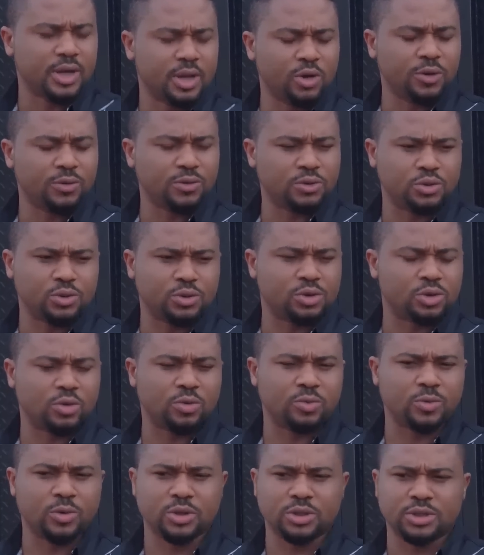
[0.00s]
Oju
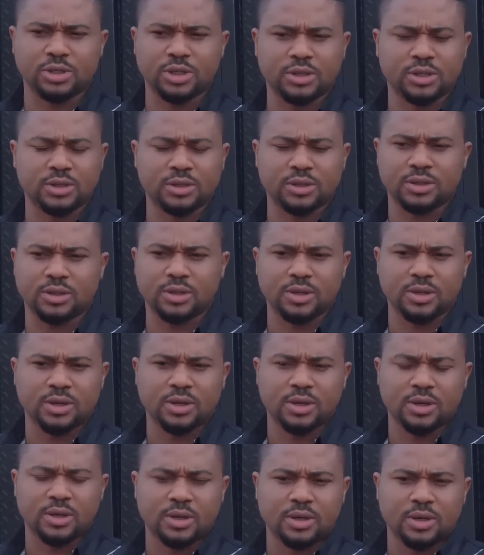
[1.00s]
so much and
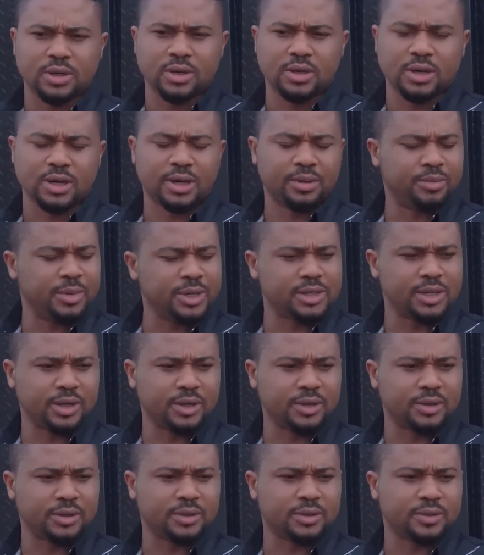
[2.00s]
I miss
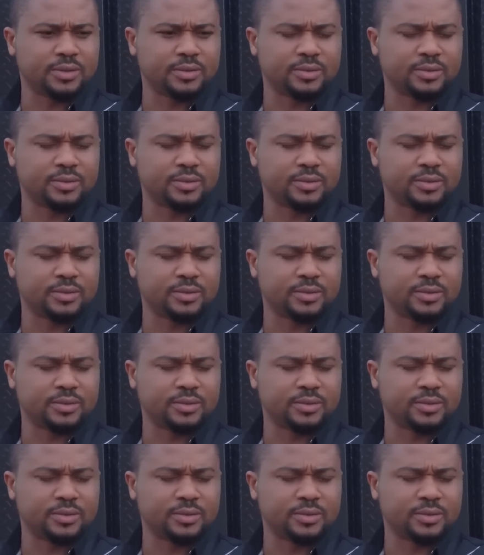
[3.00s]
her.